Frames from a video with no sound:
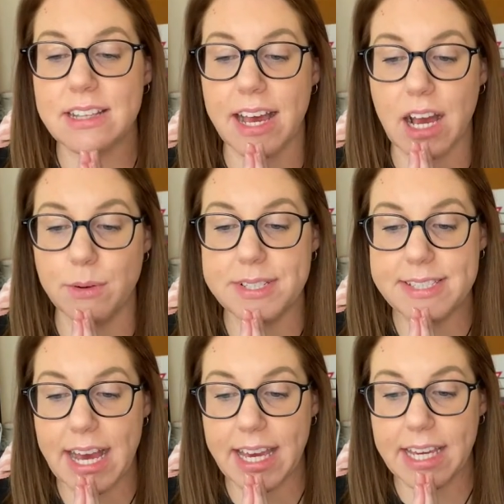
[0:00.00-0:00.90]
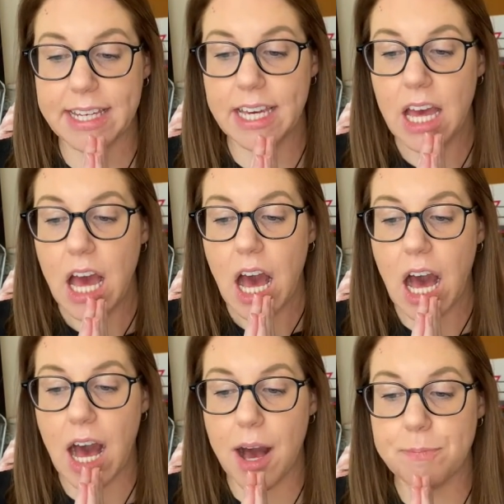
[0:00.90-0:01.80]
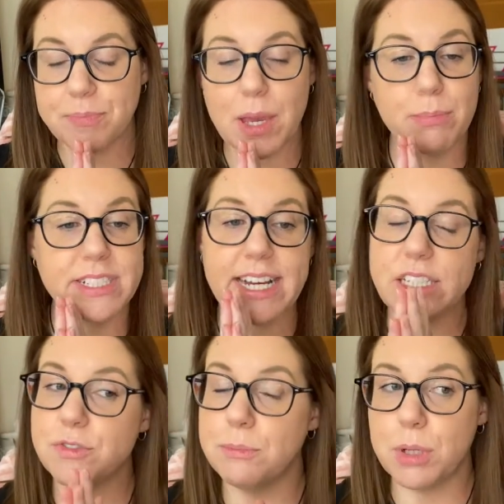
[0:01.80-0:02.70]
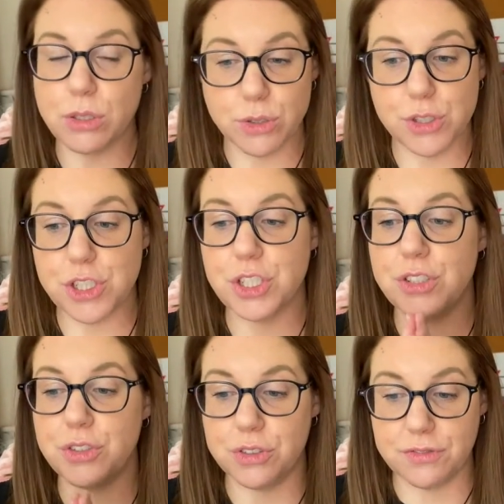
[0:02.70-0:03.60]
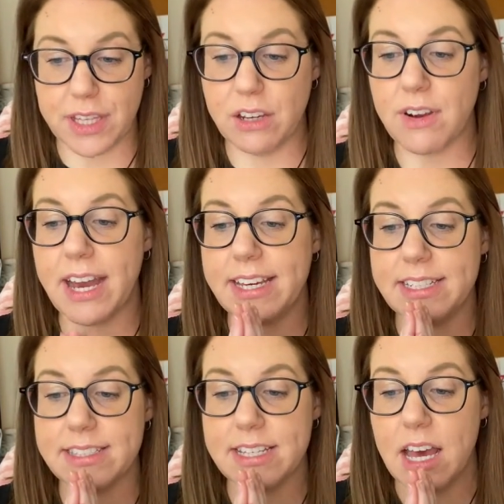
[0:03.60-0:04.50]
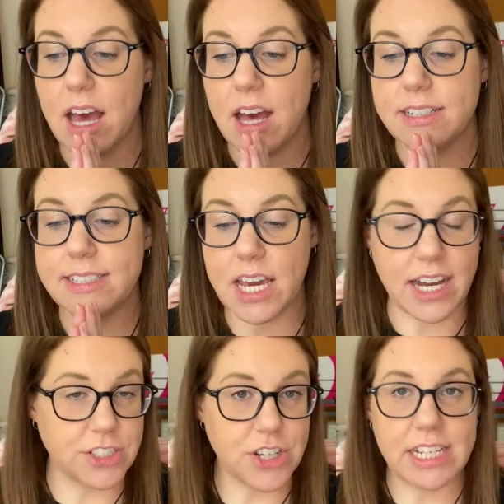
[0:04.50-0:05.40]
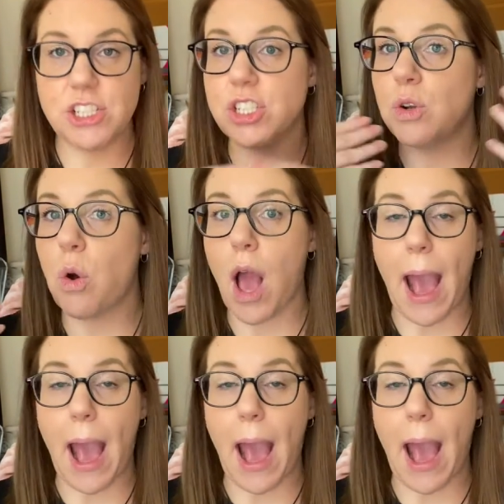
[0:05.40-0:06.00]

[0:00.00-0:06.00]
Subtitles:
like I was saying. It protects from pollution, UV rays, dehydration.